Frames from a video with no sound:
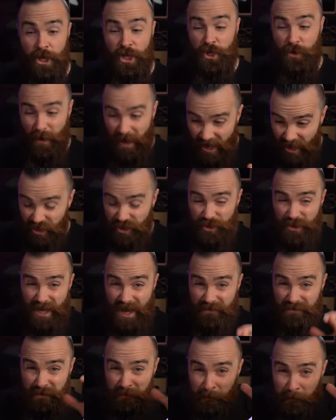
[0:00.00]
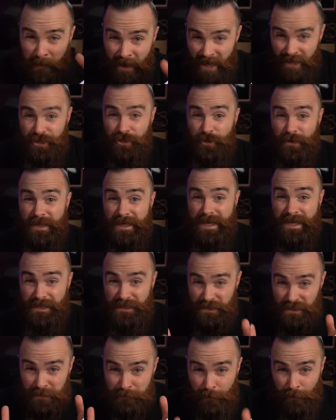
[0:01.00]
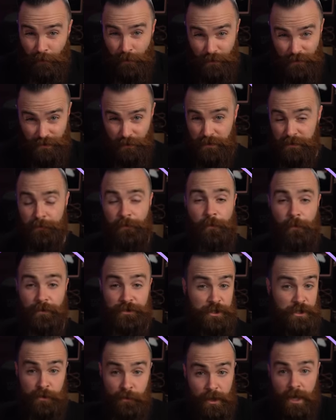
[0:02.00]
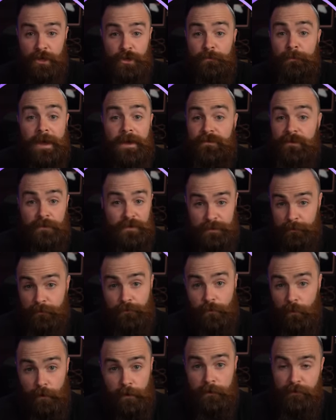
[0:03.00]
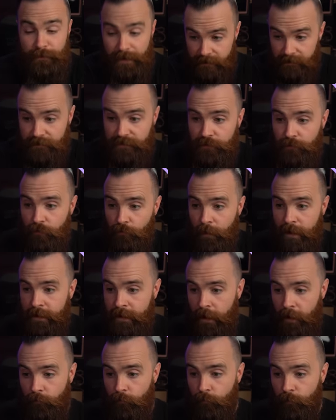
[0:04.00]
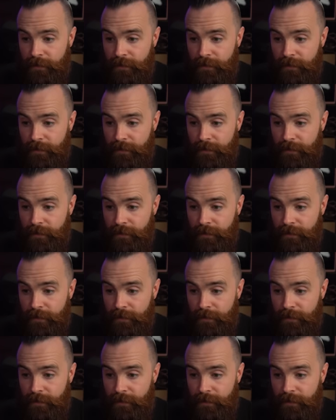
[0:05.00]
You actually have to manually expose those ports, and you, and you may have done this before. In fact, let's do it right now.